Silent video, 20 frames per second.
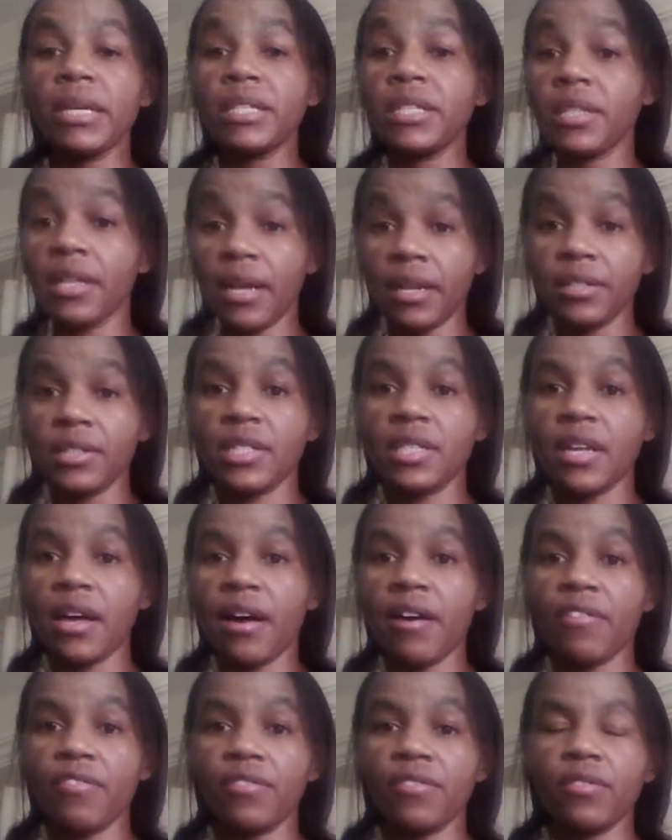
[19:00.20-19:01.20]

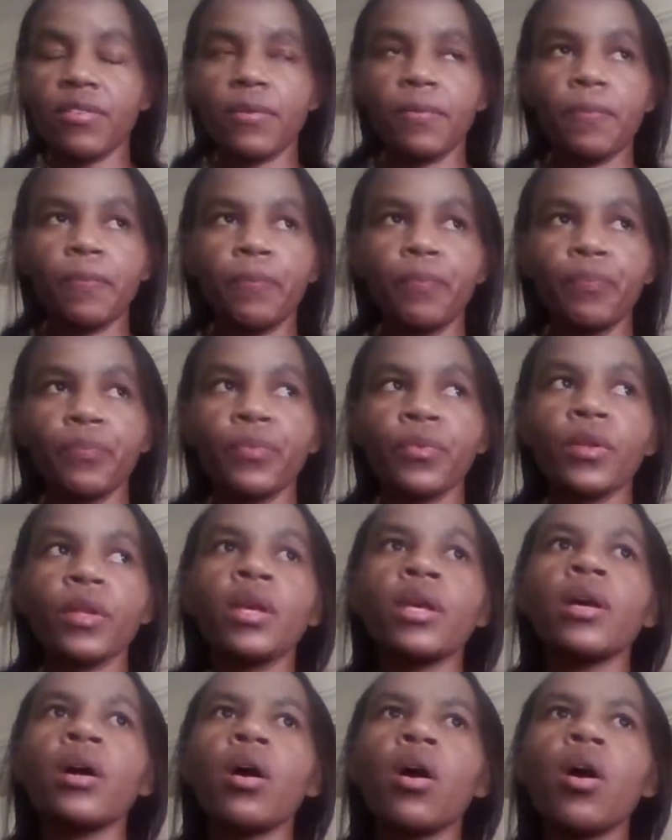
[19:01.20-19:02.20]
shalshaf?
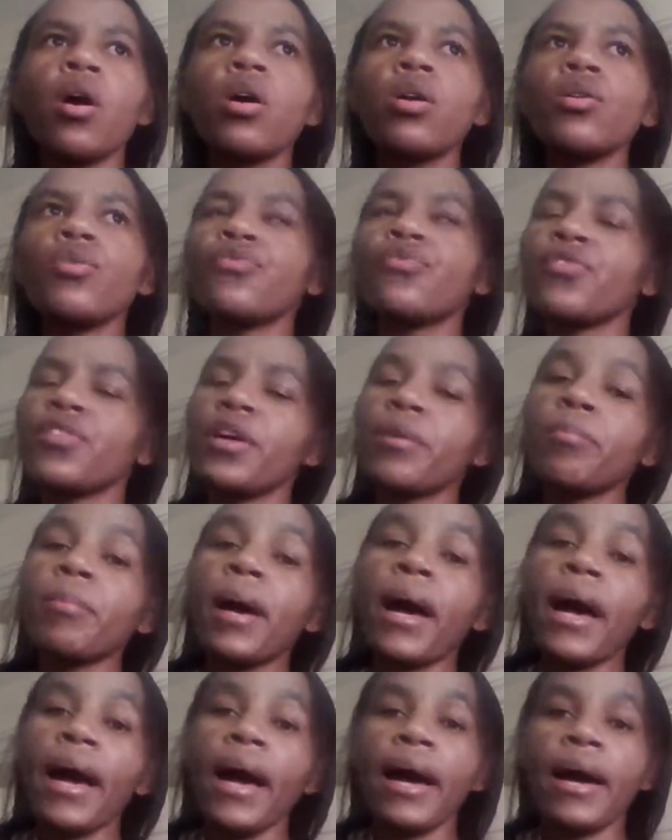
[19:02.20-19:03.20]
All of them
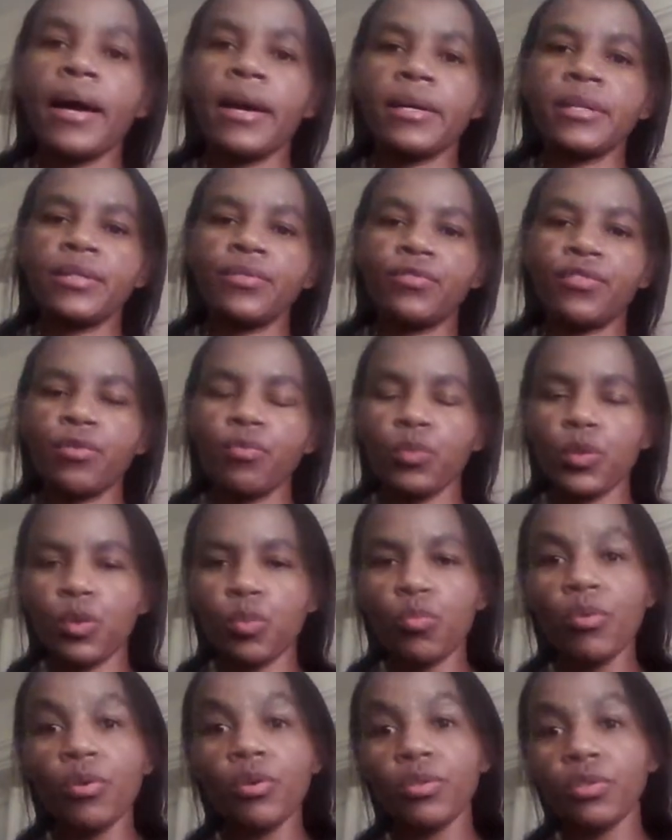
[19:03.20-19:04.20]
had, from
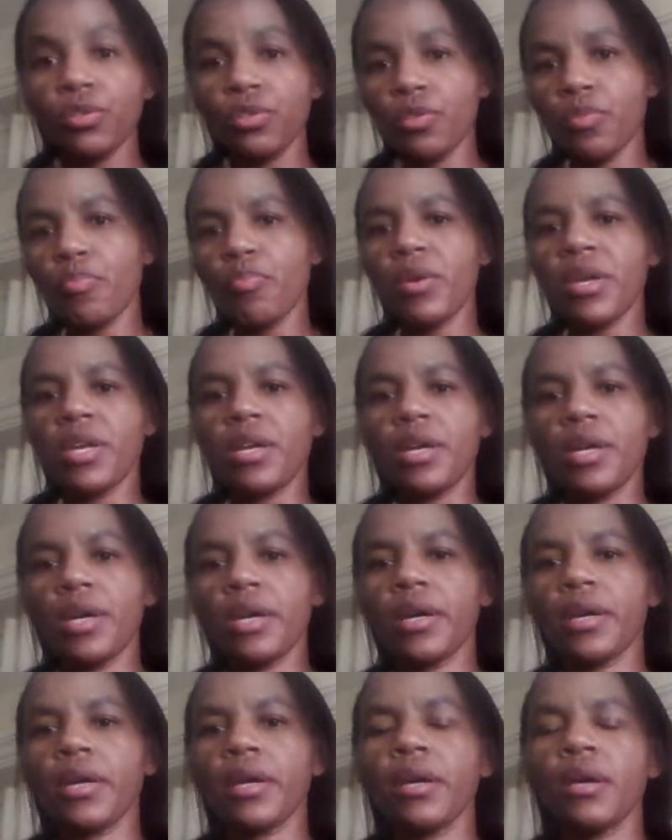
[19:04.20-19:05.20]
small to big.
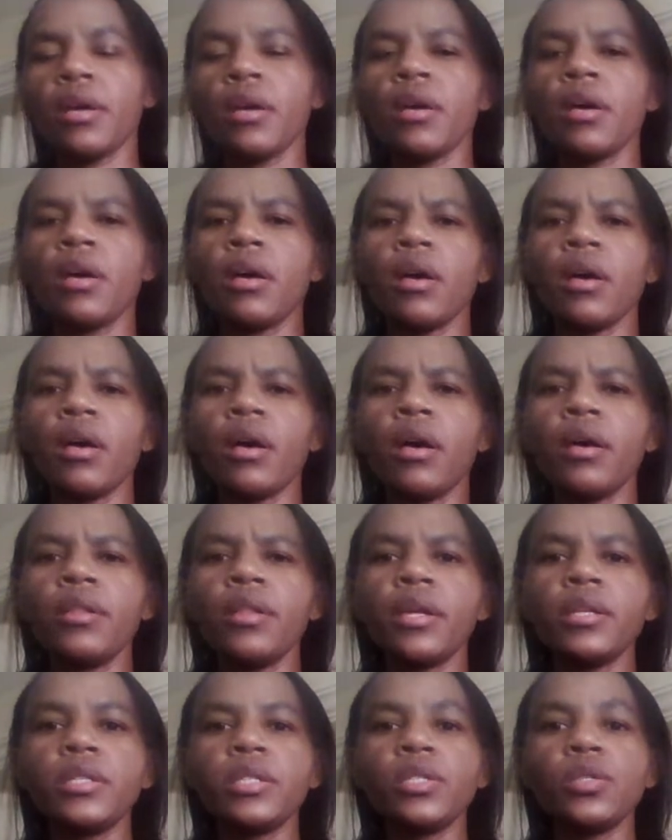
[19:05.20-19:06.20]
And
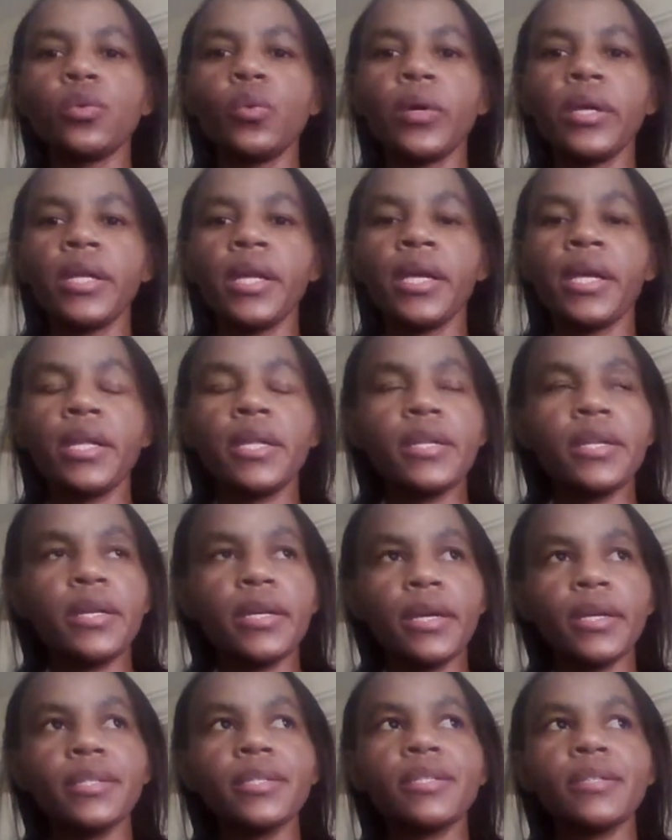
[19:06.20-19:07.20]
that is when I
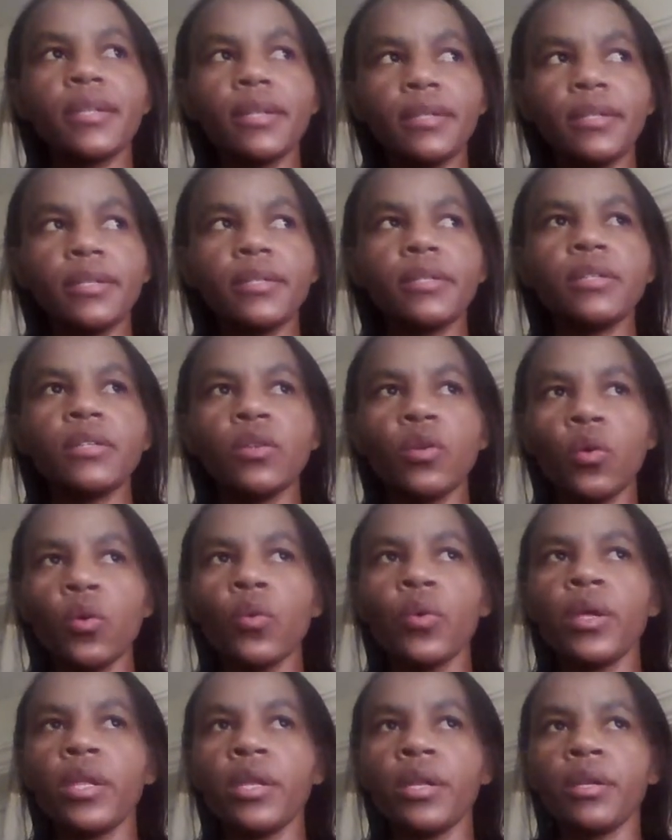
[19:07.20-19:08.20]
started
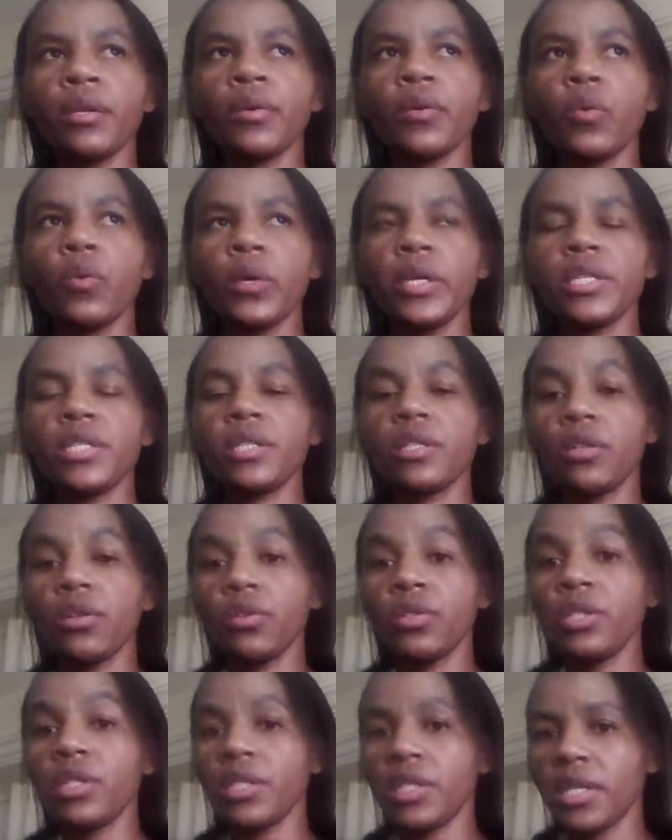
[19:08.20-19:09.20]
knowing, why is
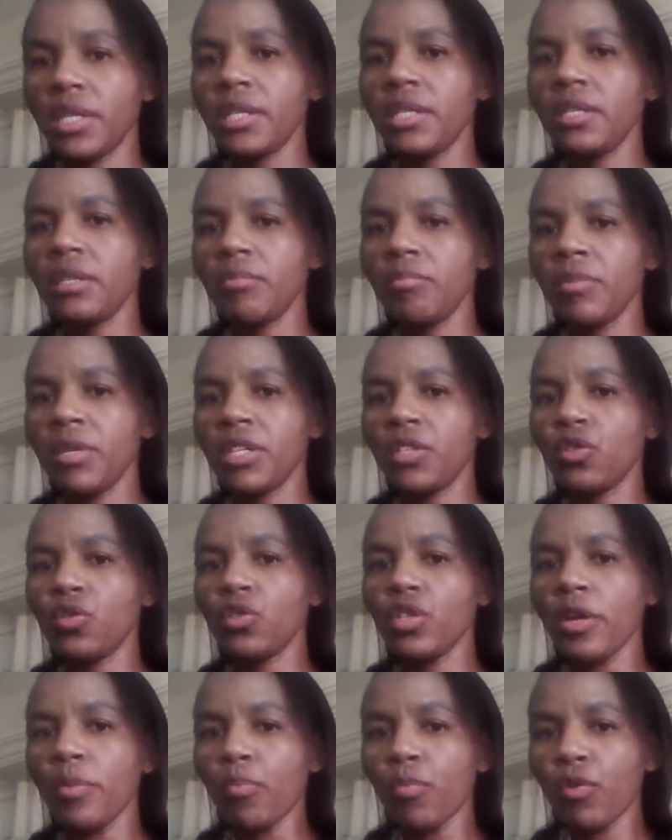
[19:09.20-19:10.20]
God telling me to
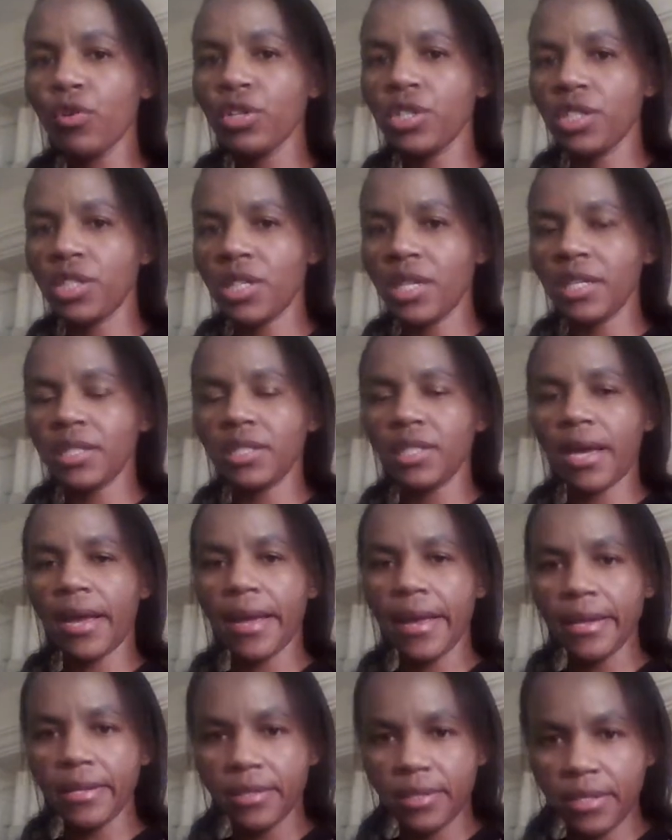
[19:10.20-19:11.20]
demolish that
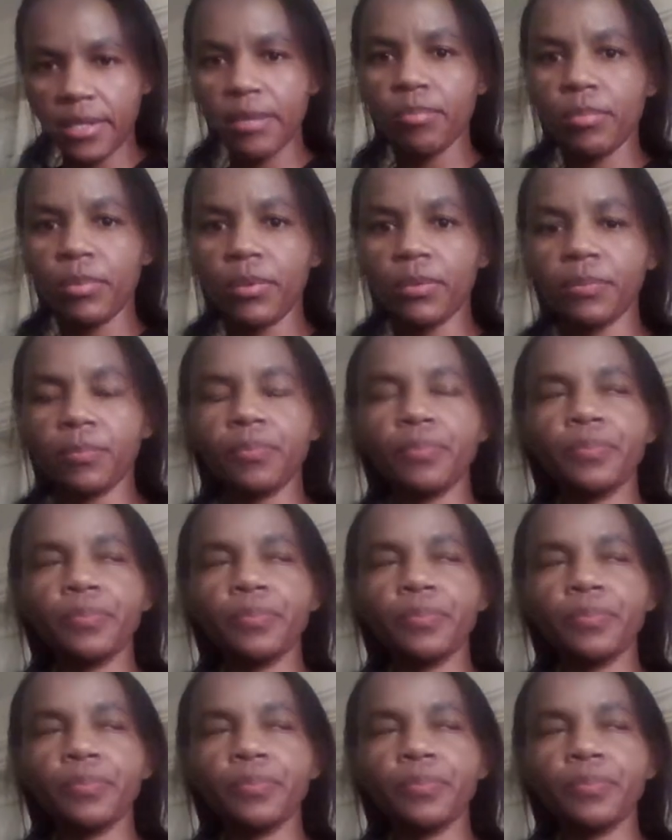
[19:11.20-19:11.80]
high table?